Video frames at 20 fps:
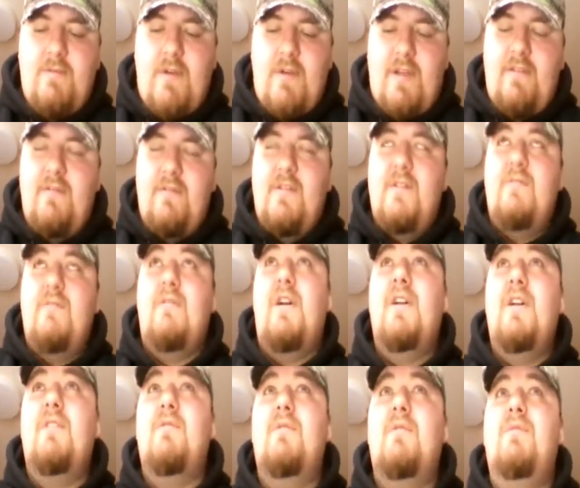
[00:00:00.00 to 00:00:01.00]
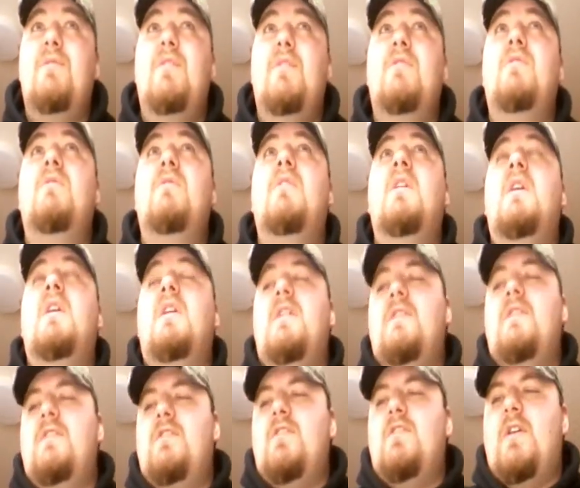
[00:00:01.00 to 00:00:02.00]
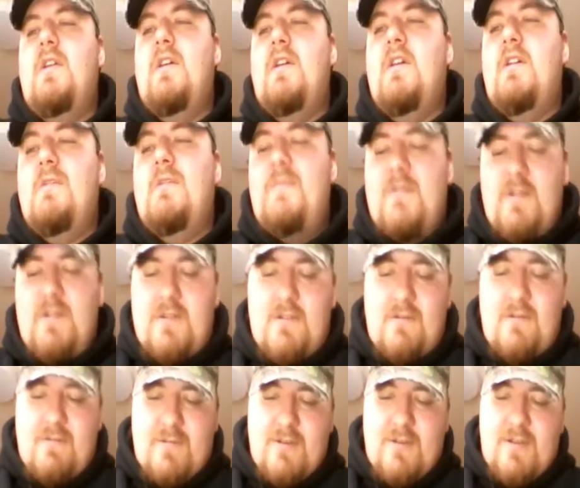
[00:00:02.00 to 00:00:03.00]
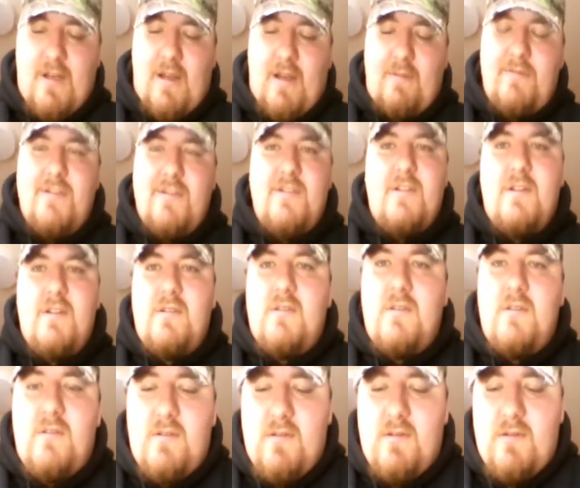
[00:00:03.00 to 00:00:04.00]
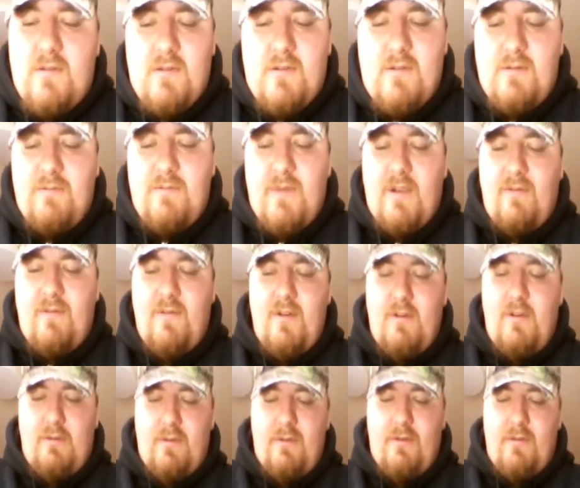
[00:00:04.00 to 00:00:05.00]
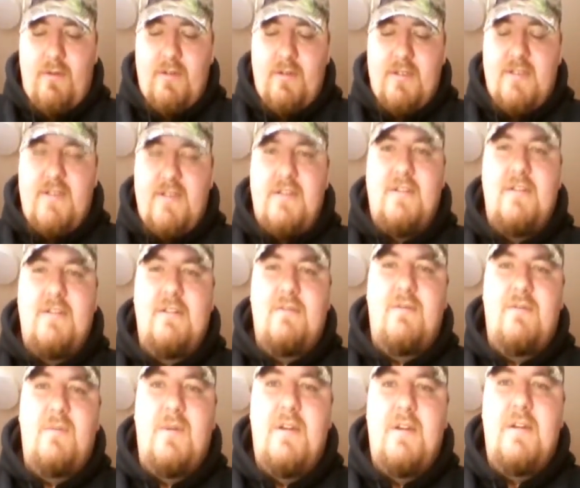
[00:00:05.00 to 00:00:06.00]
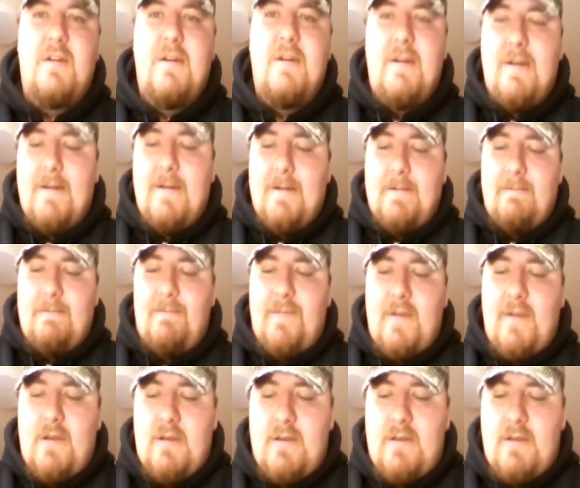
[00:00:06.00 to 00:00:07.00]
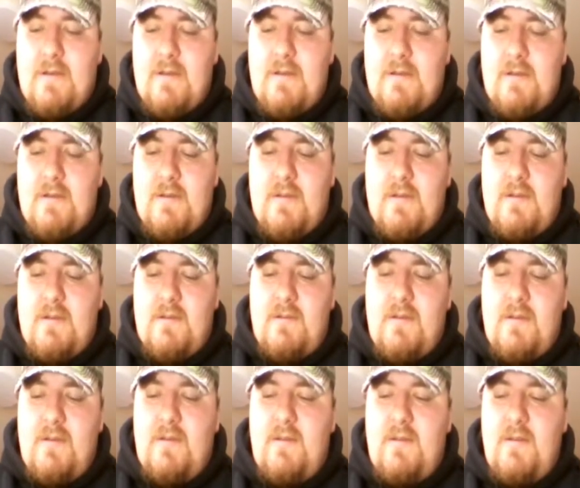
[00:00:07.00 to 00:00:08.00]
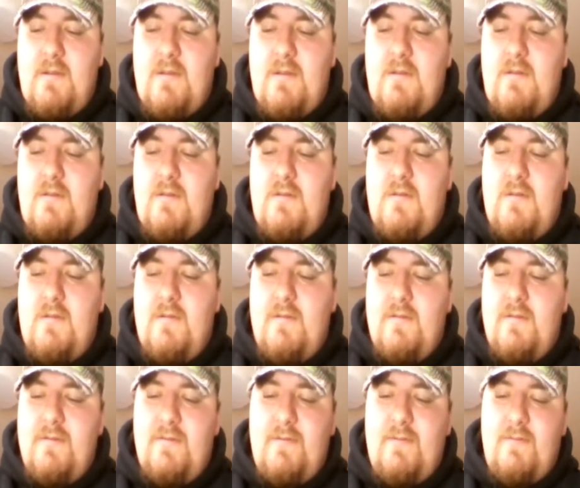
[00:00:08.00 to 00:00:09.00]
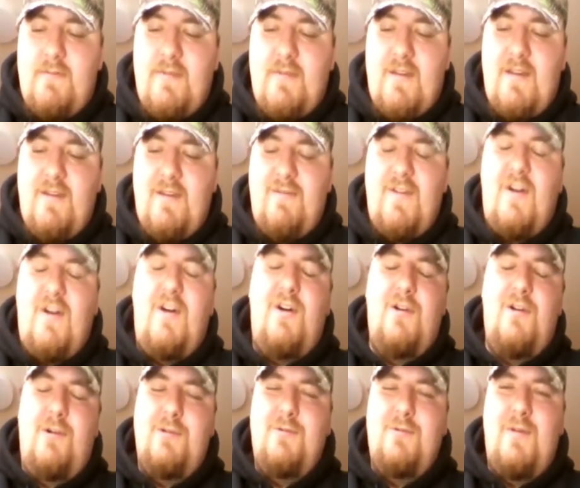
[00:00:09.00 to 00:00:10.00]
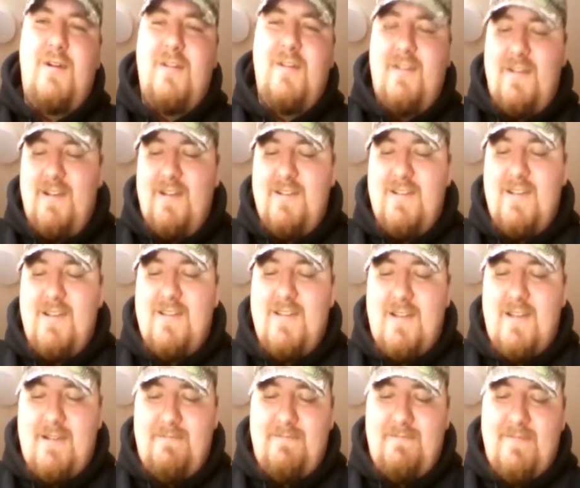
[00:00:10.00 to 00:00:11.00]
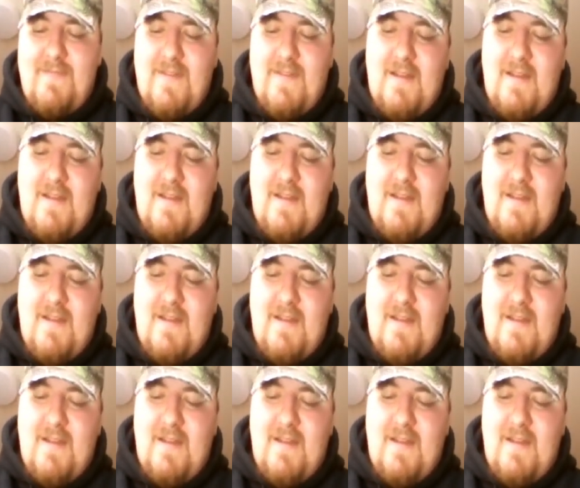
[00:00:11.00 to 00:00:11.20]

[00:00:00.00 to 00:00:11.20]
Rather than write a review to try to help consumers, I'm just going to make a video with one. It's easier for me, and I think if it all goes well, it takes less time.